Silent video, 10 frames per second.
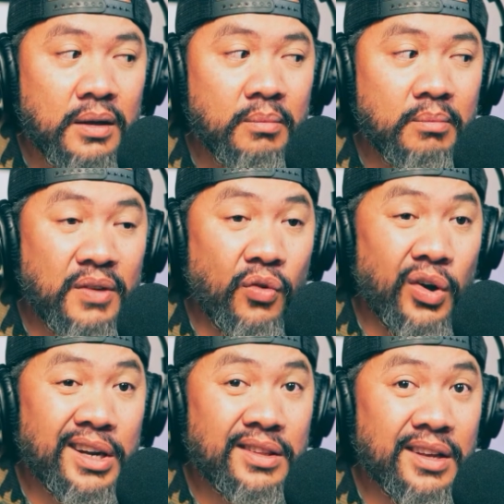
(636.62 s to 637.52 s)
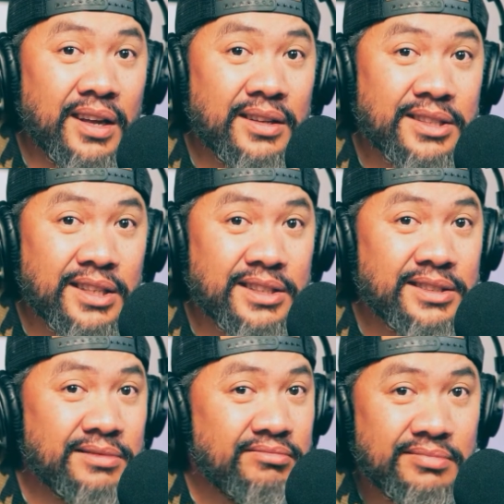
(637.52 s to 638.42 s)
Before anything else, let's
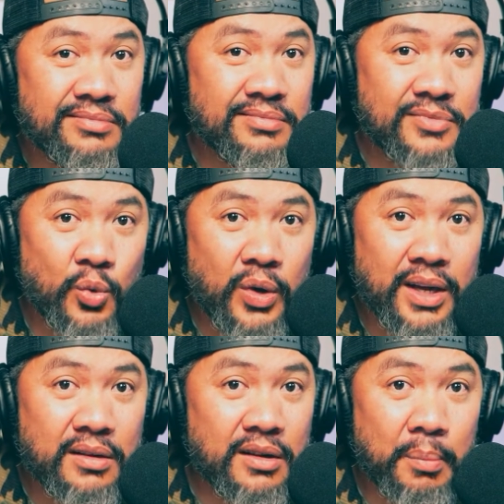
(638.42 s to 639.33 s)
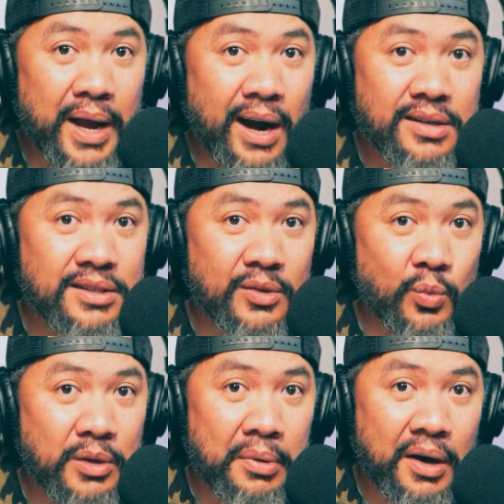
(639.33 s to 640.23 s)
quick comparison
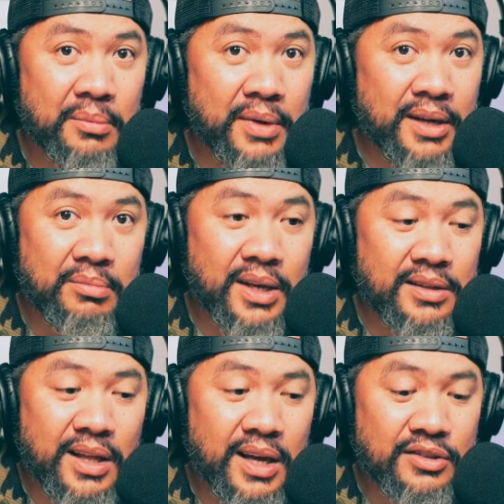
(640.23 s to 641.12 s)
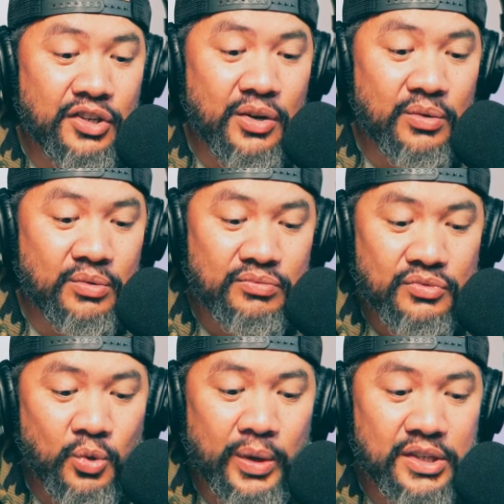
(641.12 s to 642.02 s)
with Podmic. Make that,
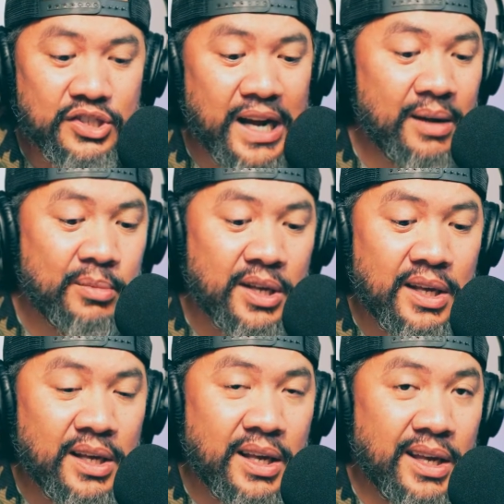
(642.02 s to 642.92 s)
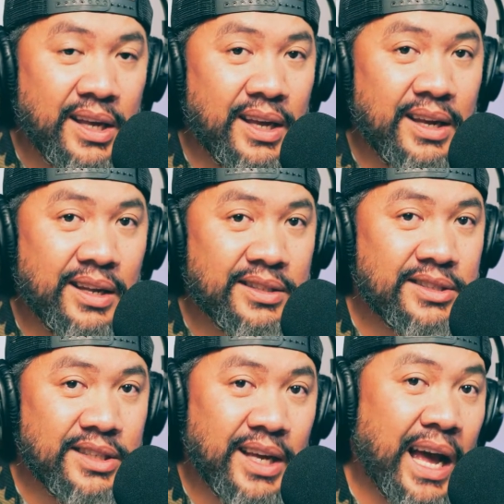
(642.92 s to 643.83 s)
quick jab, and let's
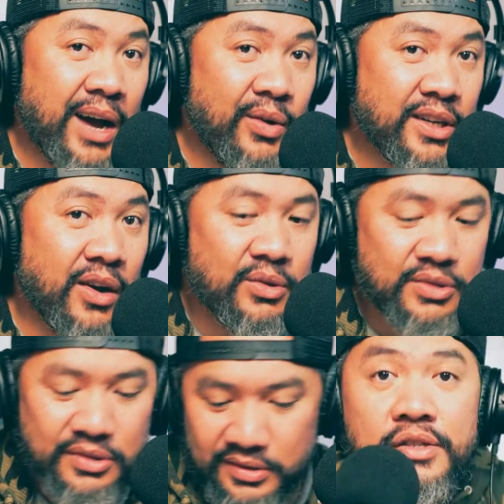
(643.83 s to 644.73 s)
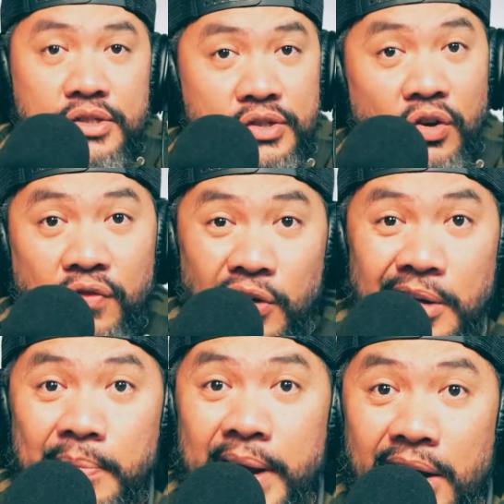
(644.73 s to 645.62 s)
see how it goes. So for
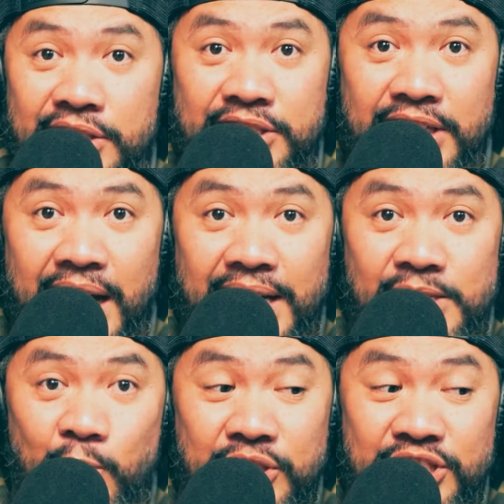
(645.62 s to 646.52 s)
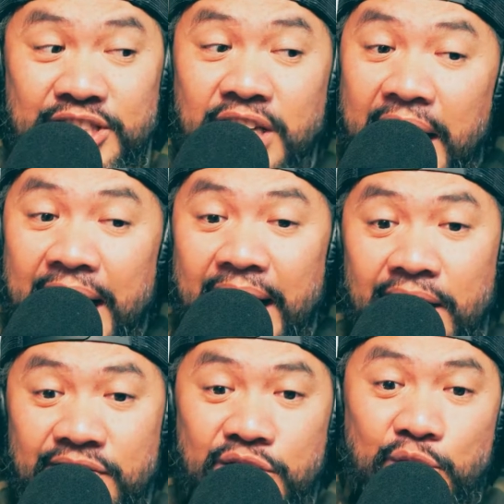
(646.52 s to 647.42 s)
comparison, guys, we're just gonna
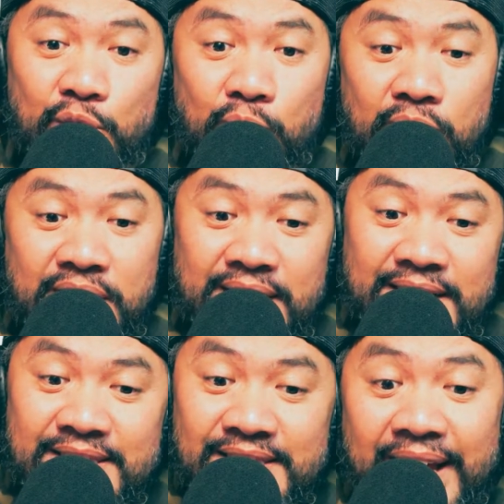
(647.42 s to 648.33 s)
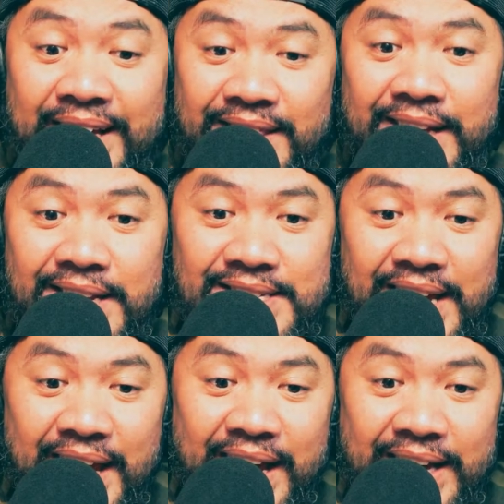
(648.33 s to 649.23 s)
have to take this
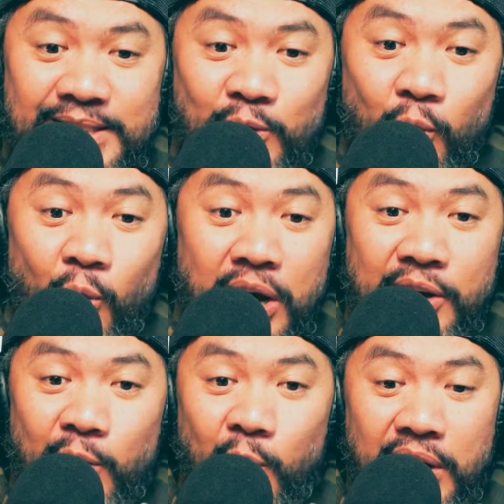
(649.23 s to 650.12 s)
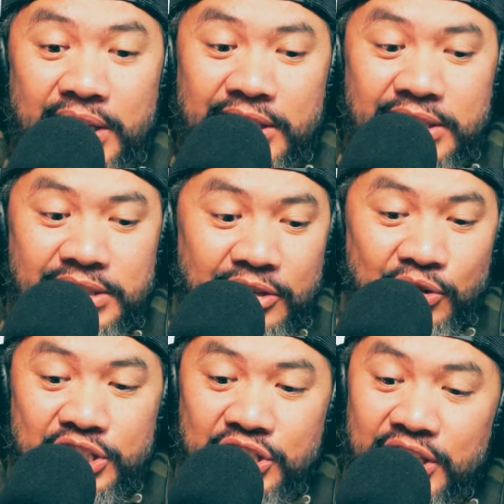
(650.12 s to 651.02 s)
as one-on-one because
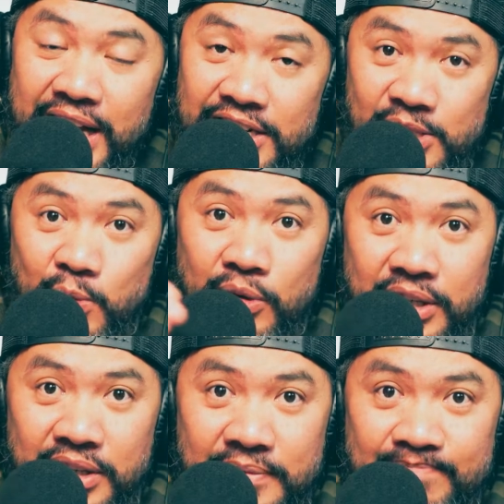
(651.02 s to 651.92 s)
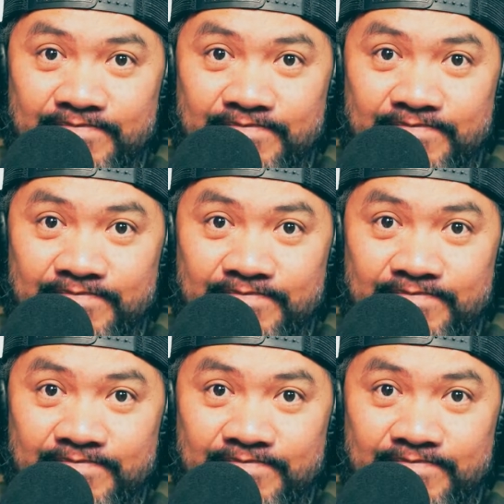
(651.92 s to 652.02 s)
originally I just want to,